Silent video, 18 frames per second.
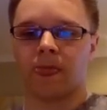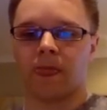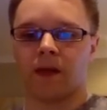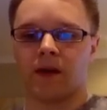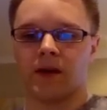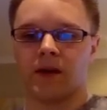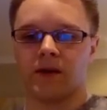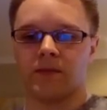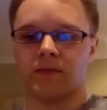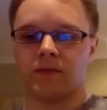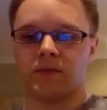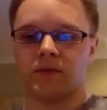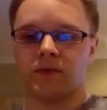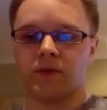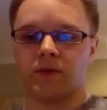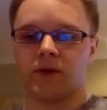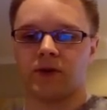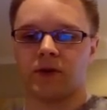
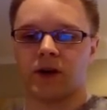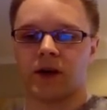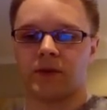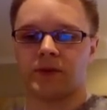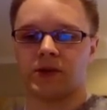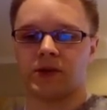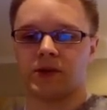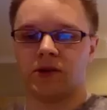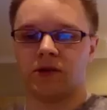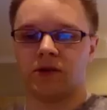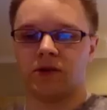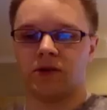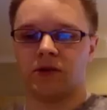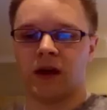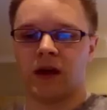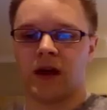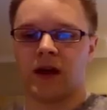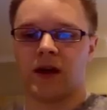The other options you
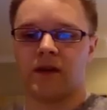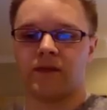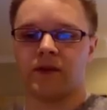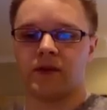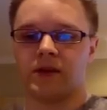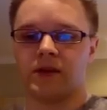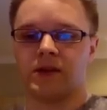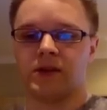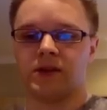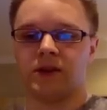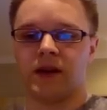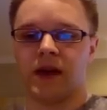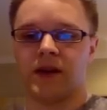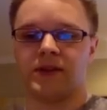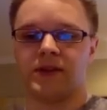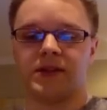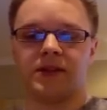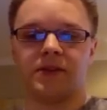can have is to
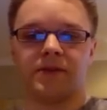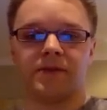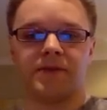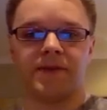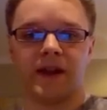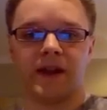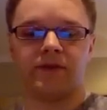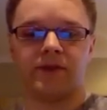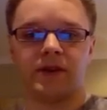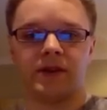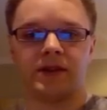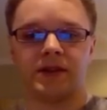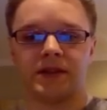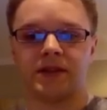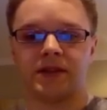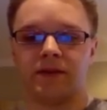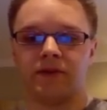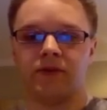add this to your
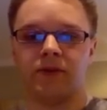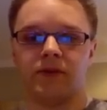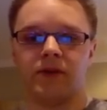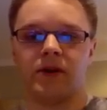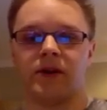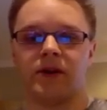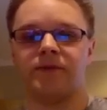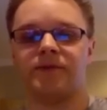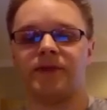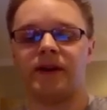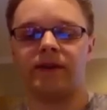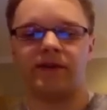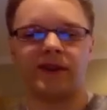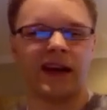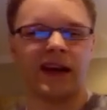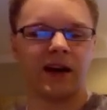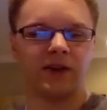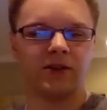favorites. If you
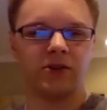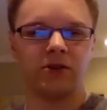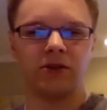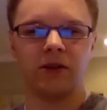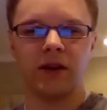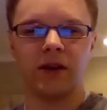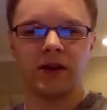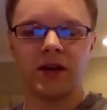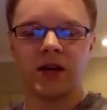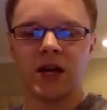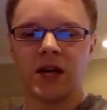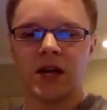favorite a house, you get